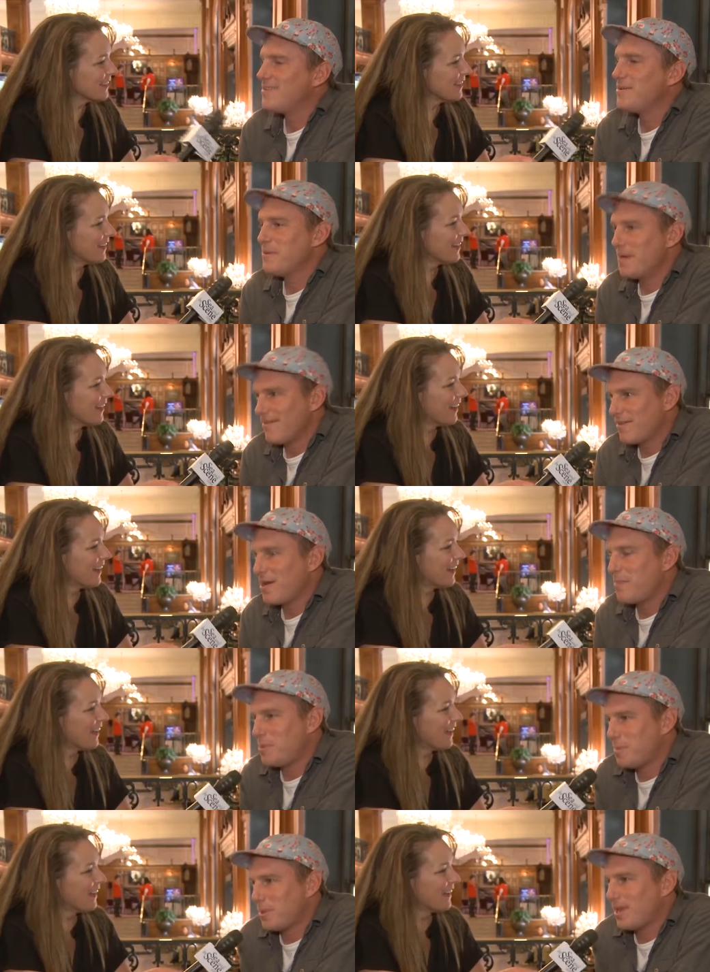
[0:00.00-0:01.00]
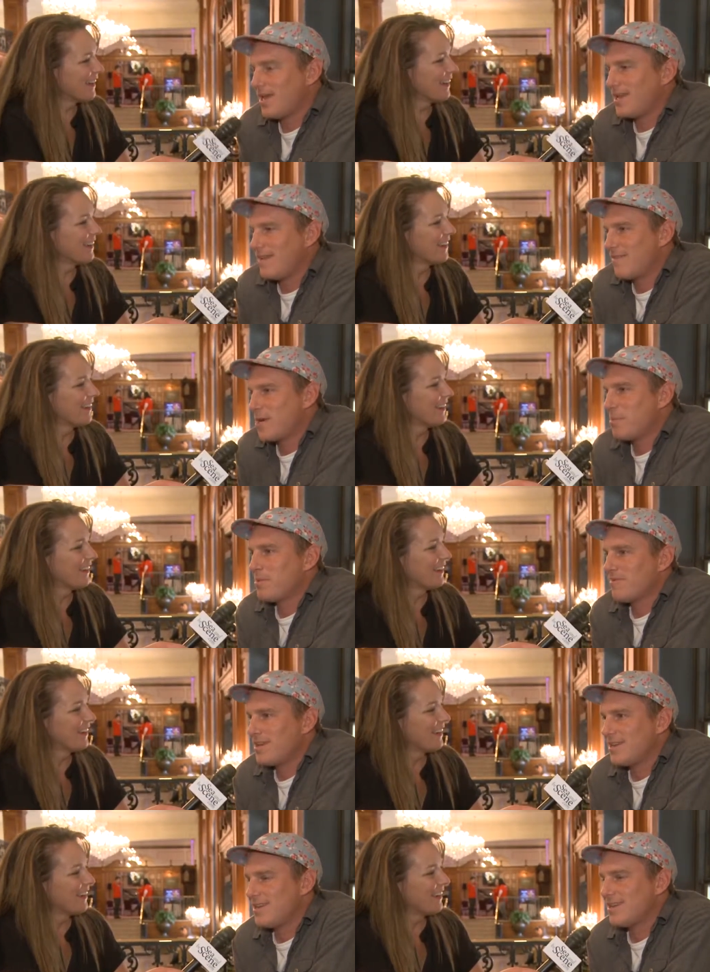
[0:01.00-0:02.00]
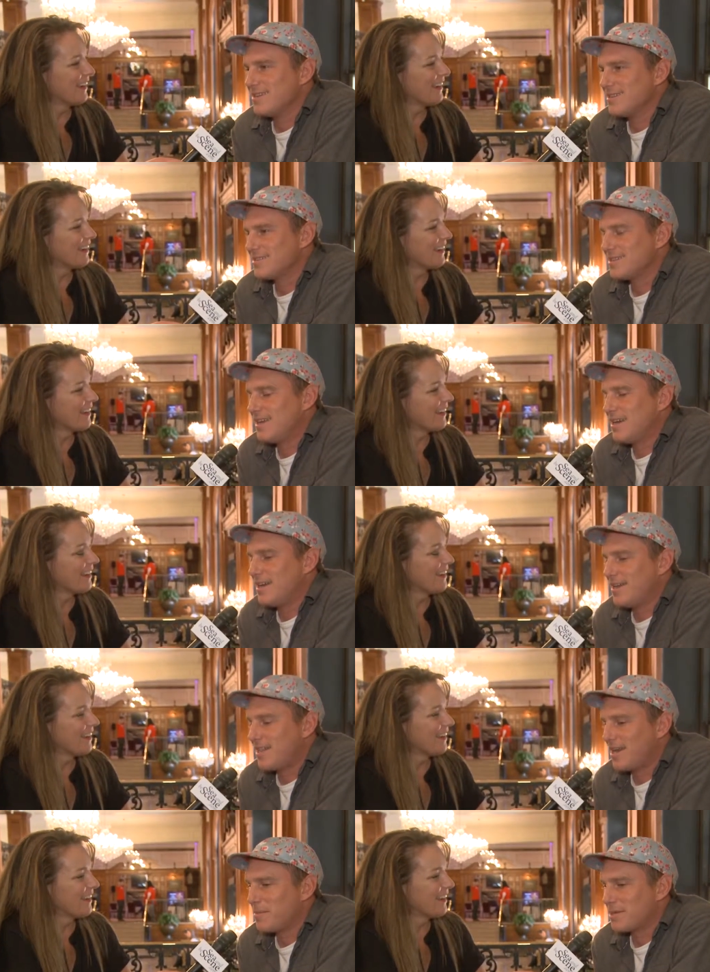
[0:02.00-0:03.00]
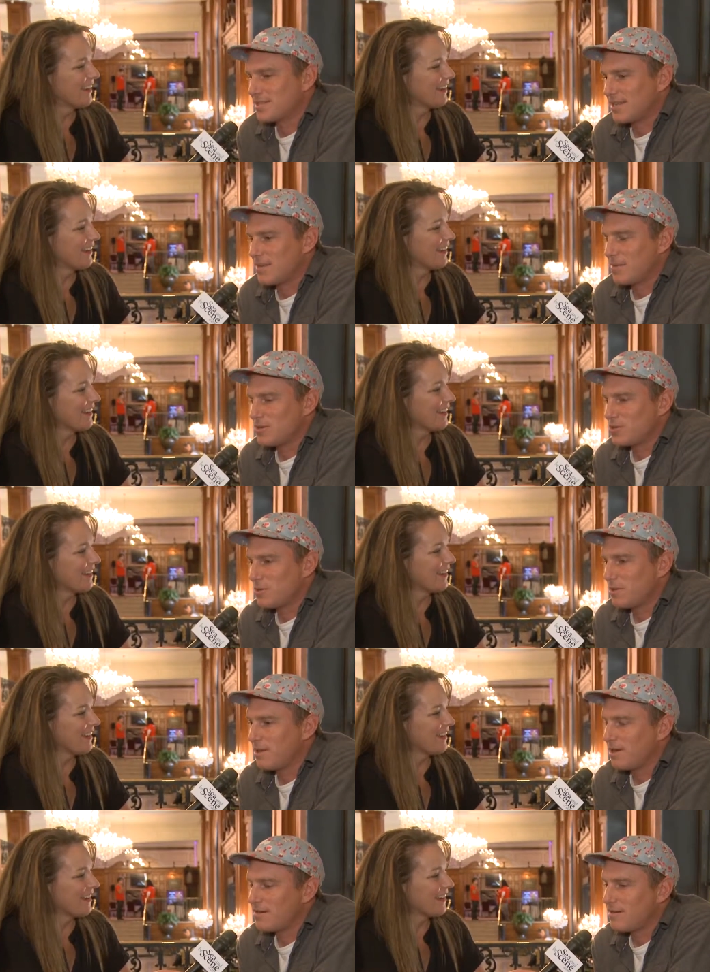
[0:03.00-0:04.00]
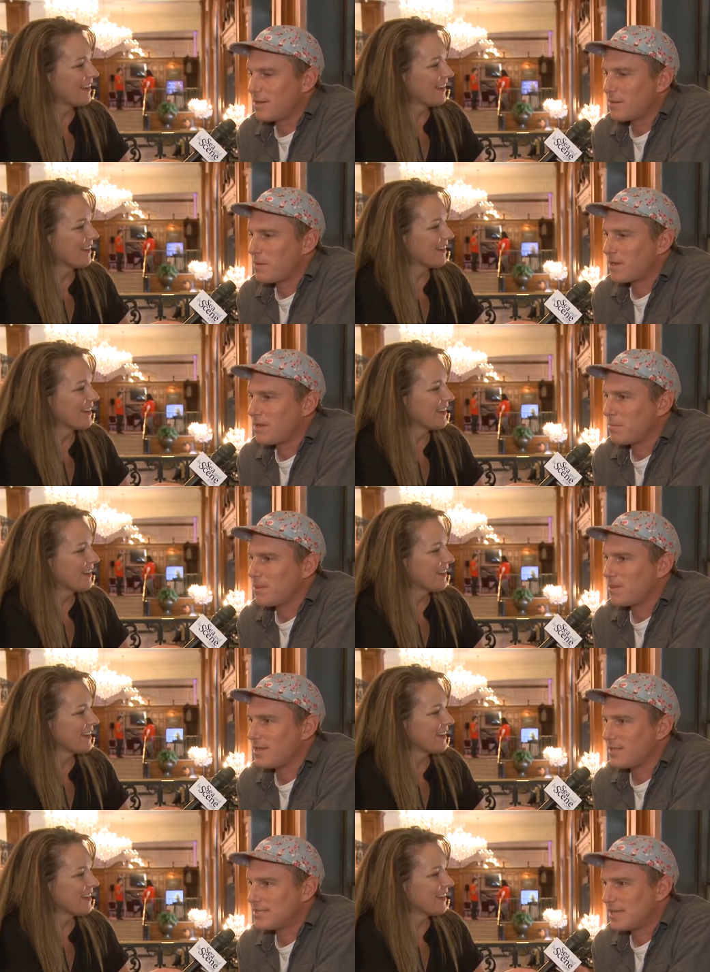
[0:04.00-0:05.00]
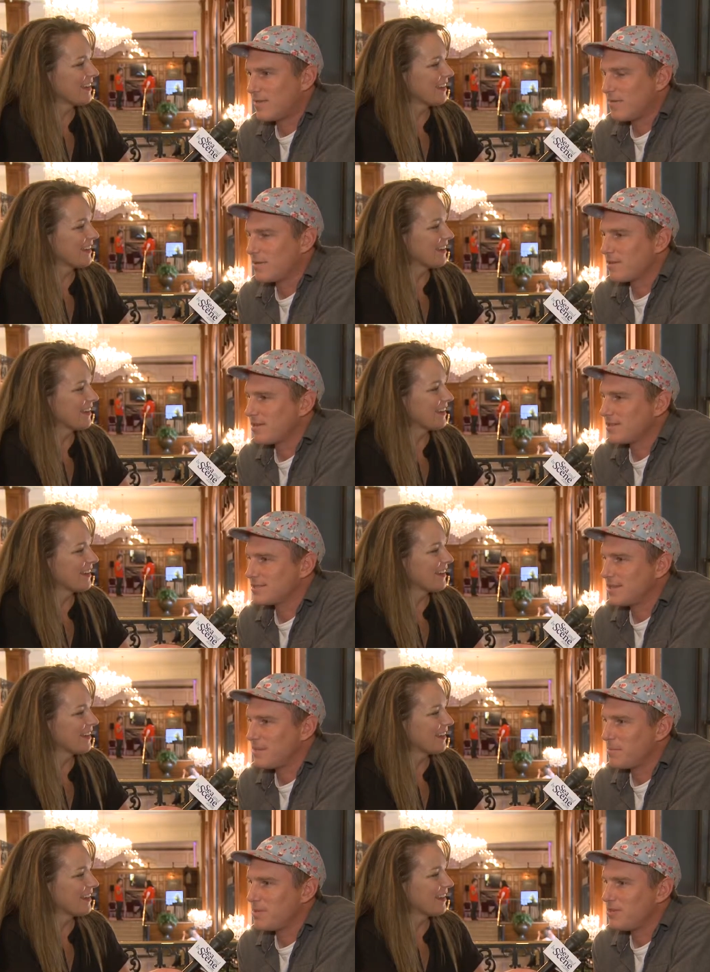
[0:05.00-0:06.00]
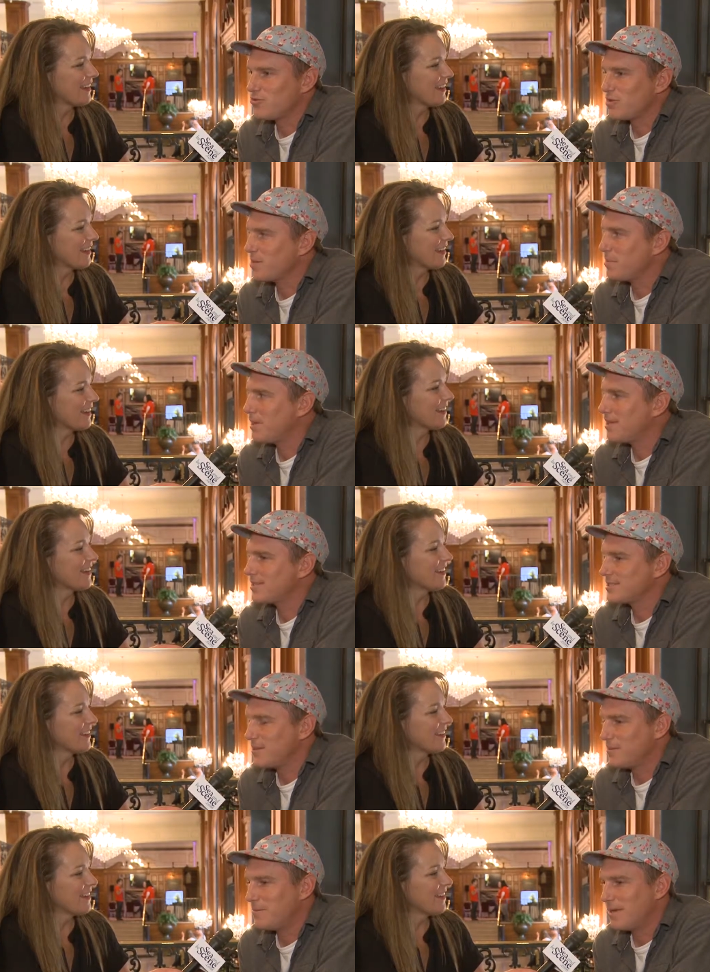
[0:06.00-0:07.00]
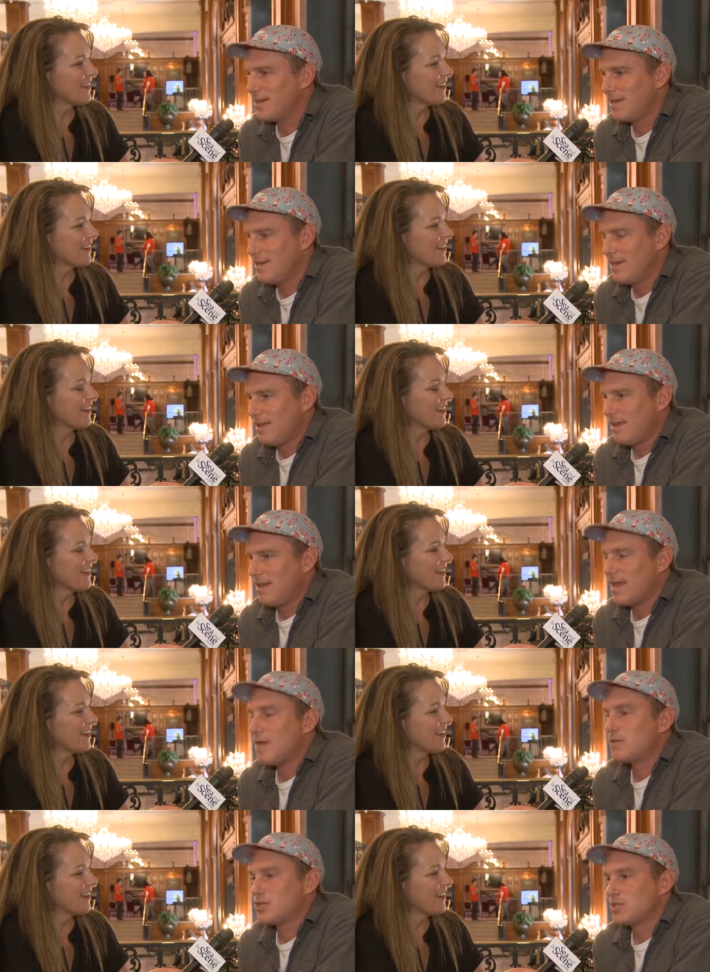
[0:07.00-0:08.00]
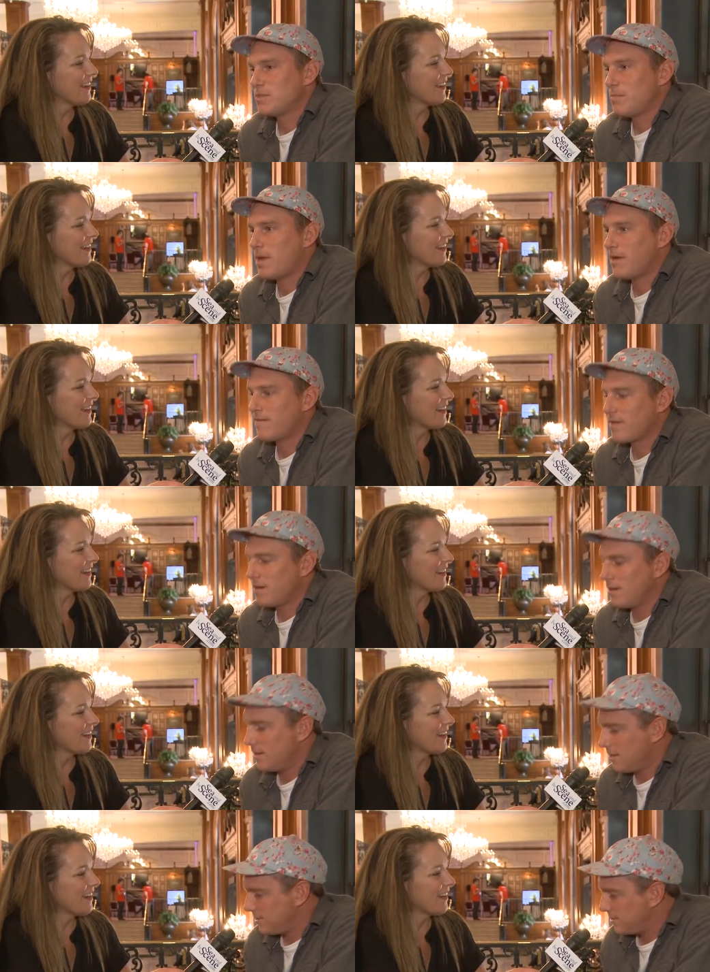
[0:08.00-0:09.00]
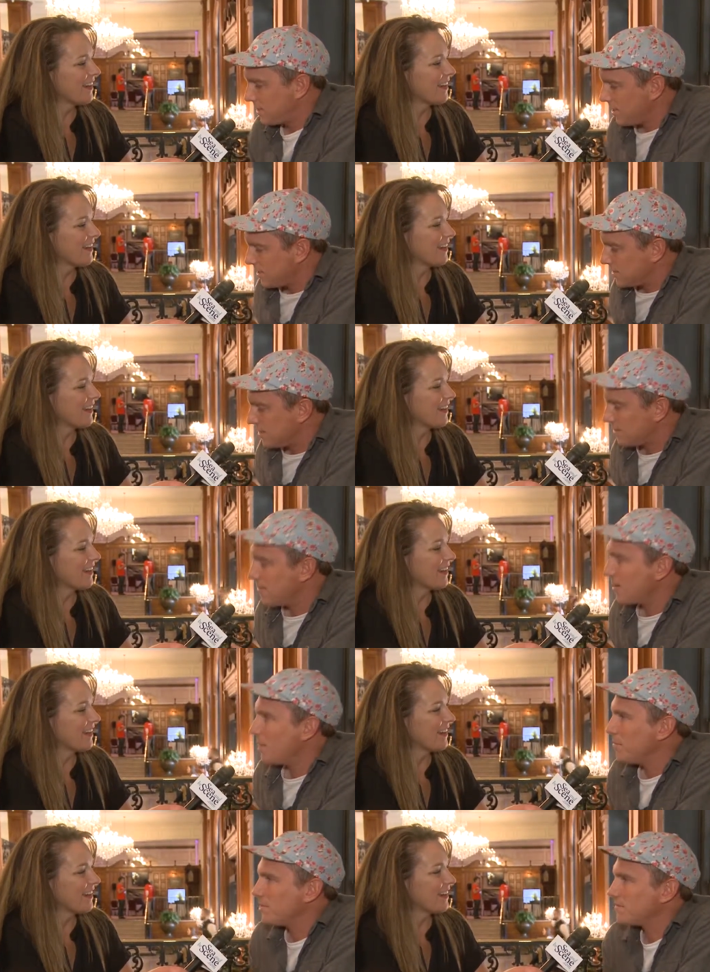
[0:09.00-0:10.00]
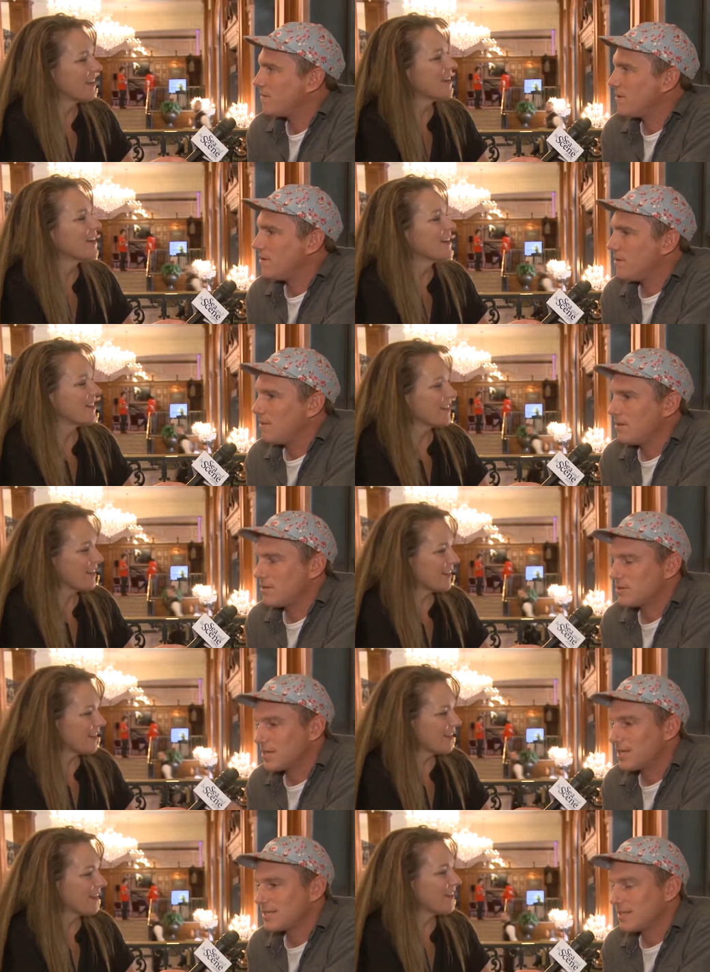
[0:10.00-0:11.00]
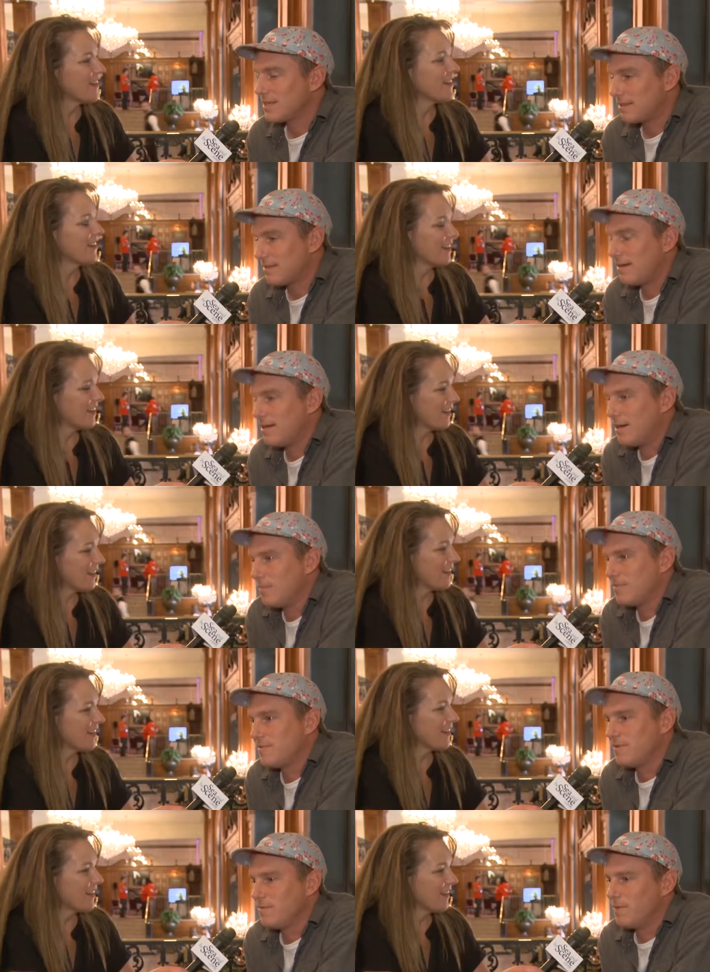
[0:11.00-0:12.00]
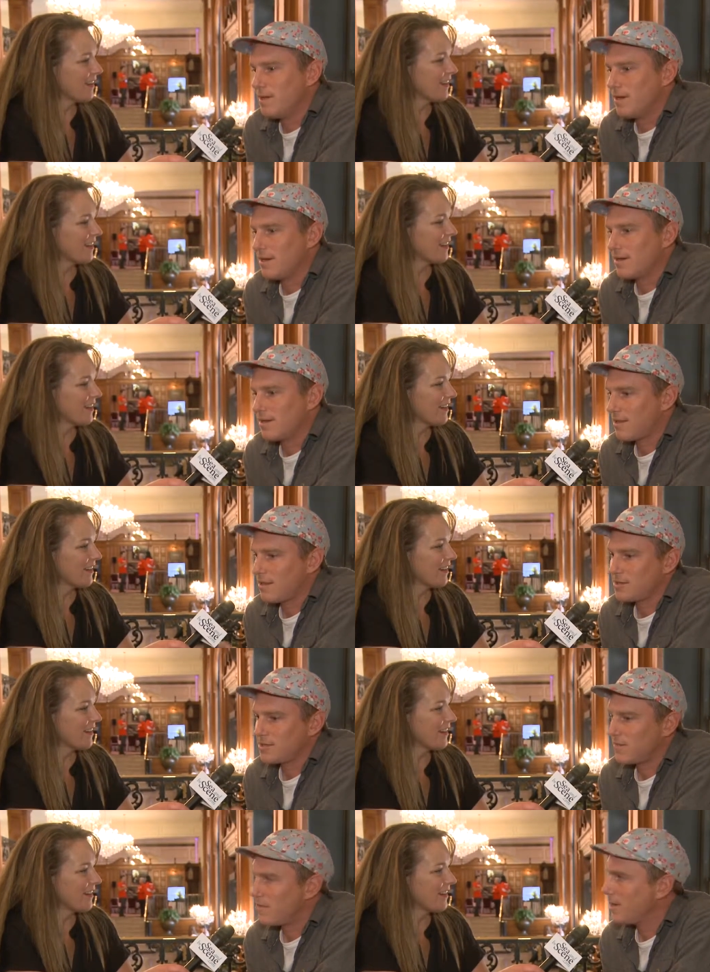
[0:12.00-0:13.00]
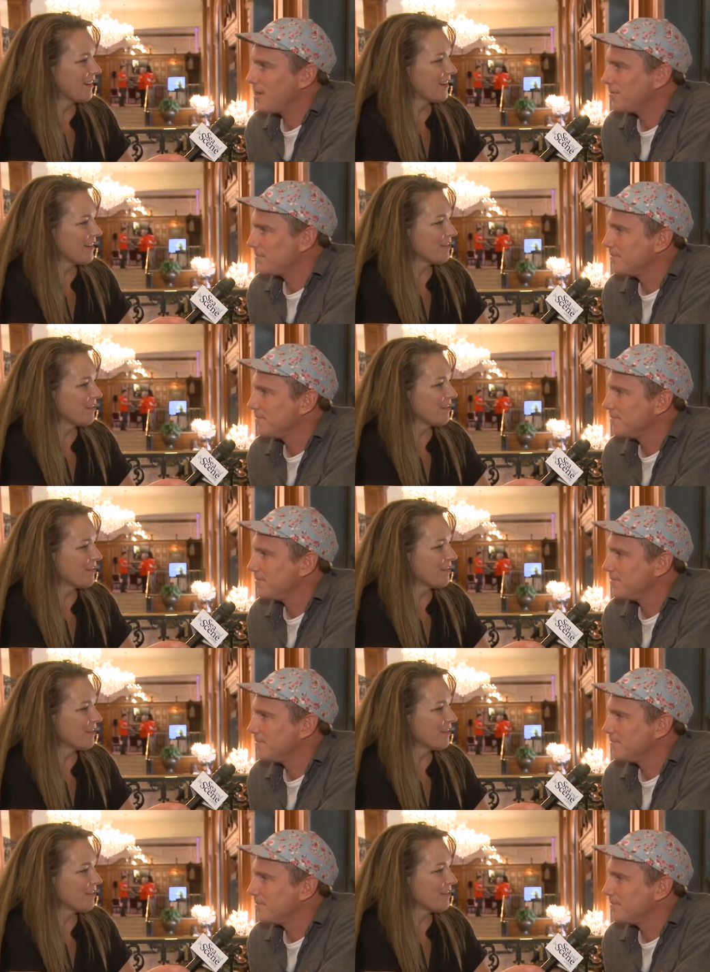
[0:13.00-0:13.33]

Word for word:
Speaker 1: do. I have a couple planned. I have a couple of ideas uh, that I'm excited about. Joel and I are talking about a couple of things, and I have other things that I'm intrigued by. So uh, now it's just a matter of kind of setting aside the time this fall, uh, setting aside the time to uh, get down and start writing.